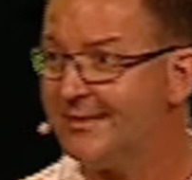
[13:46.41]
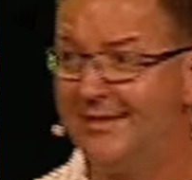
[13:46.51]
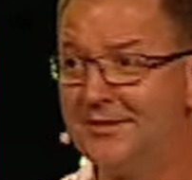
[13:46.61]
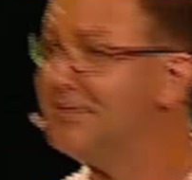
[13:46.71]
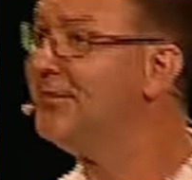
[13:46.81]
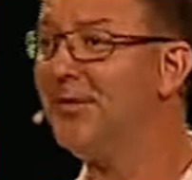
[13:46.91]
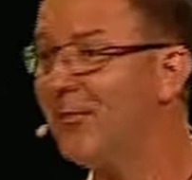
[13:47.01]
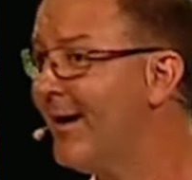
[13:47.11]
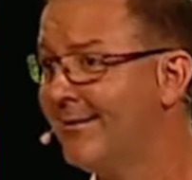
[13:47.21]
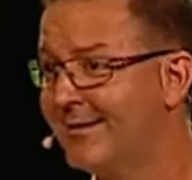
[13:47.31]
And just for the
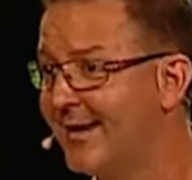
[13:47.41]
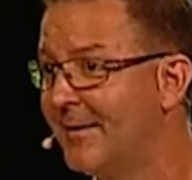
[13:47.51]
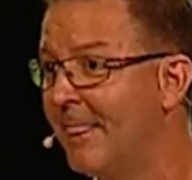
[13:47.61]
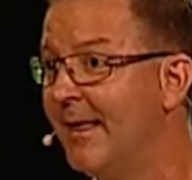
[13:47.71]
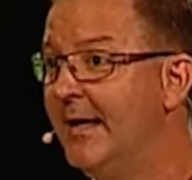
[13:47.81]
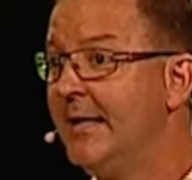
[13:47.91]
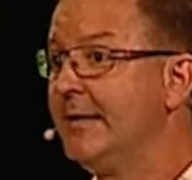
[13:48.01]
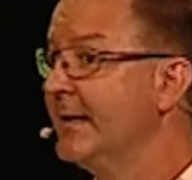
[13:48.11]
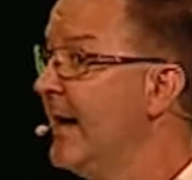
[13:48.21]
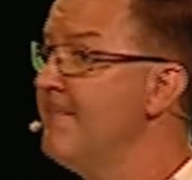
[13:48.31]
record today,
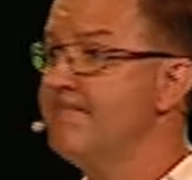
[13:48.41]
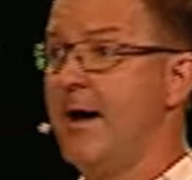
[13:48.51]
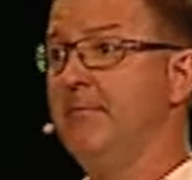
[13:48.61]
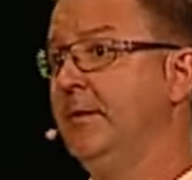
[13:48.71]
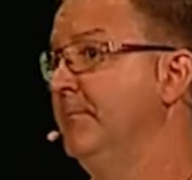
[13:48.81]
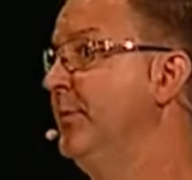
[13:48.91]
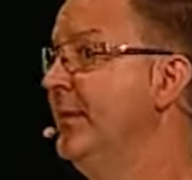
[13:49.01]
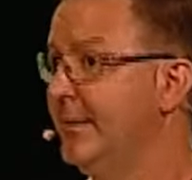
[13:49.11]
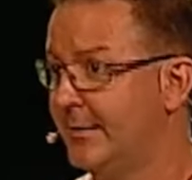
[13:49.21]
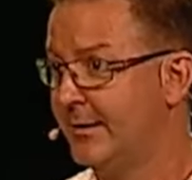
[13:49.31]
like, I'm, I'm
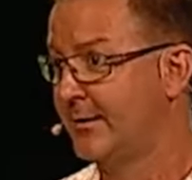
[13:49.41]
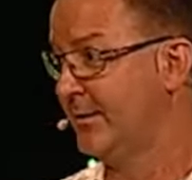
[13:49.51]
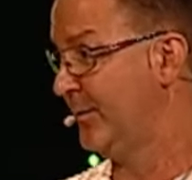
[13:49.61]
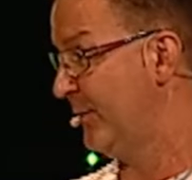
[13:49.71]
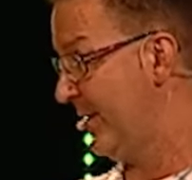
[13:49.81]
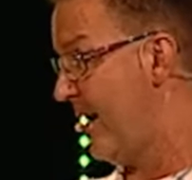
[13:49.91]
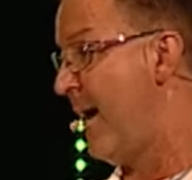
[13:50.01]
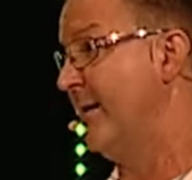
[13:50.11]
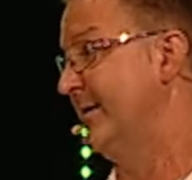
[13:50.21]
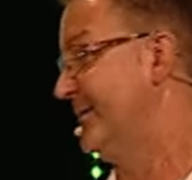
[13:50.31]
completely good with
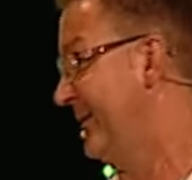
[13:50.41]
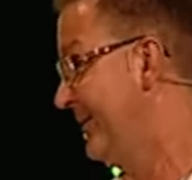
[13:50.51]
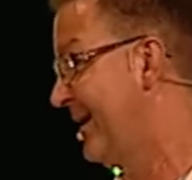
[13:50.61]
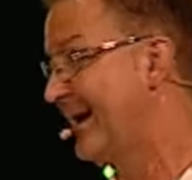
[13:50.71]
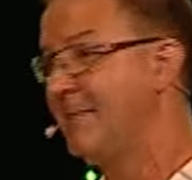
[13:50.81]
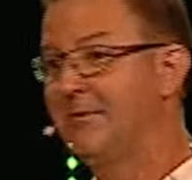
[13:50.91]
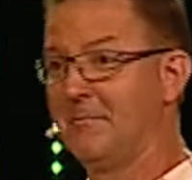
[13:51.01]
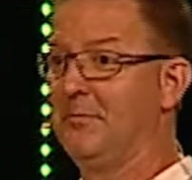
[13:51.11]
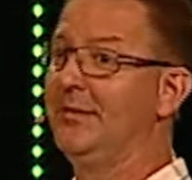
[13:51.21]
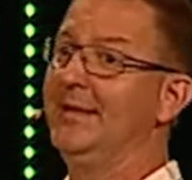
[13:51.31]
honesty. Like, I'm
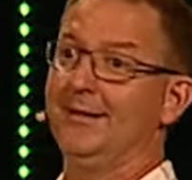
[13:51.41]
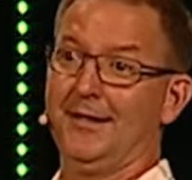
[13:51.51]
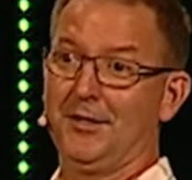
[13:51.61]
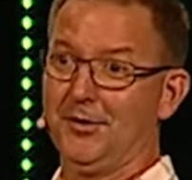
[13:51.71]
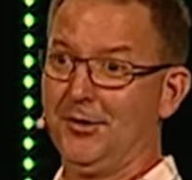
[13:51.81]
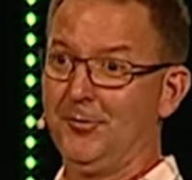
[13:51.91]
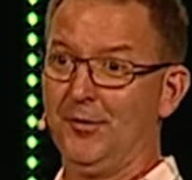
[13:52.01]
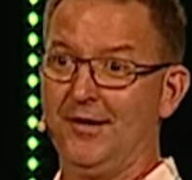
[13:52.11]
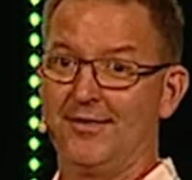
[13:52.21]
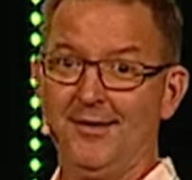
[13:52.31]
completely good
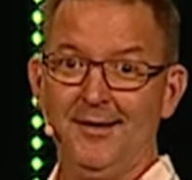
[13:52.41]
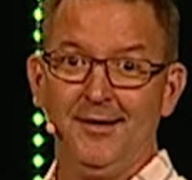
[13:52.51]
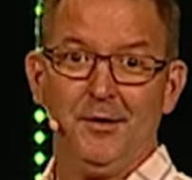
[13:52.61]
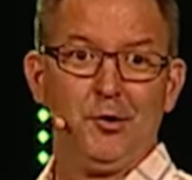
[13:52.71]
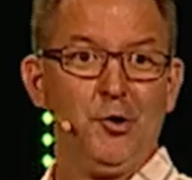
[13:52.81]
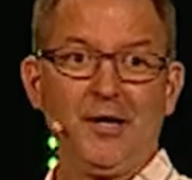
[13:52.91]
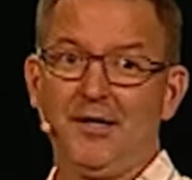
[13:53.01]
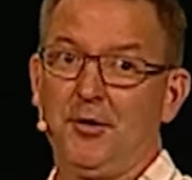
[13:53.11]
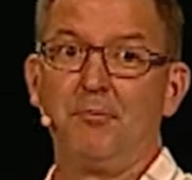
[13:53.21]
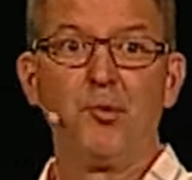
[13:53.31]
with looking
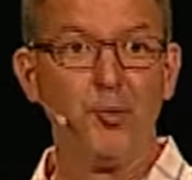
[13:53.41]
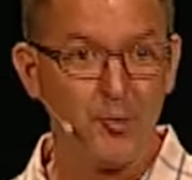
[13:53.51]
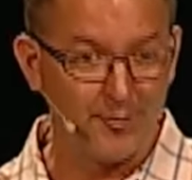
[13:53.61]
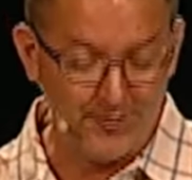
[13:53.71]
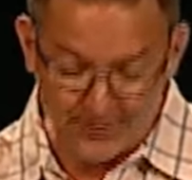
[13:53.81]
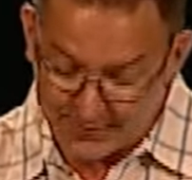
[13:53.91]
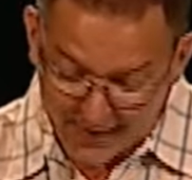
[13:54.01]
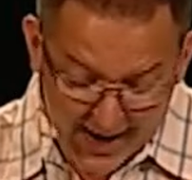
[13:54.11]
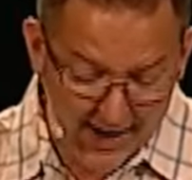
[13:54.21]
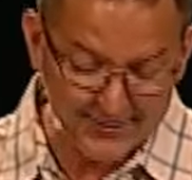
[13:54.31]
at the brutal
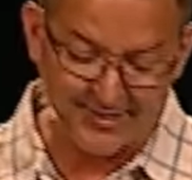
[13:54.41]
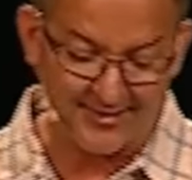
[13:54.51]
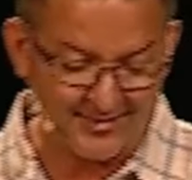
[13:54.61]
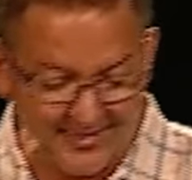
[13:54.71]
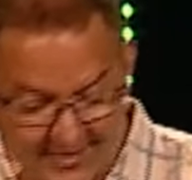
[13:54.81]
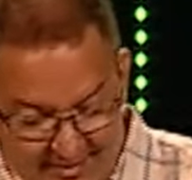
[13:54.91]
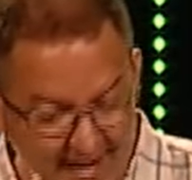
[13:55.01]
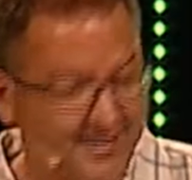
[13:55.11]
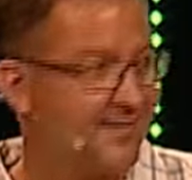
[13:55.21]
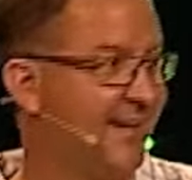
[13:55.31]
facts and
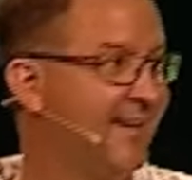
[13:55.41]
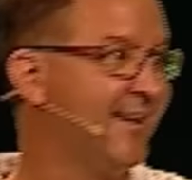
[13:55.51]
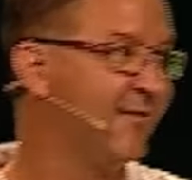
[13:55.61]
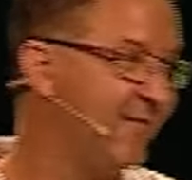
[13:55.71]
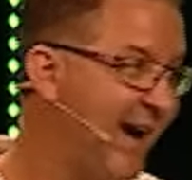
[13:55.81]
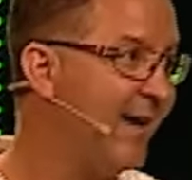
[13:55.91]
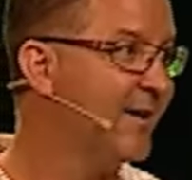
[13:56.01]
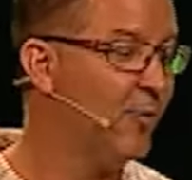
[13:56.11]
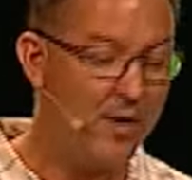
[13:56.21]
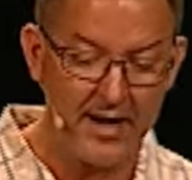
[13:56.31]
assessing and
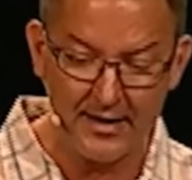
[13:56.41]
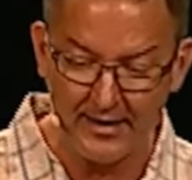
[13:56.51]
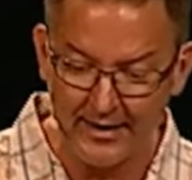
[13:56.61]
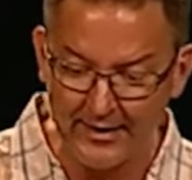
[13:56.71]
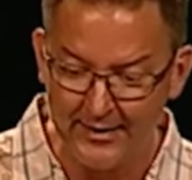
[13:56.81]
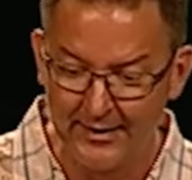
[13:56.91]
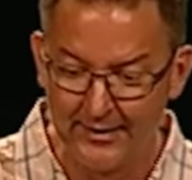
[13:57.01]
evaluating.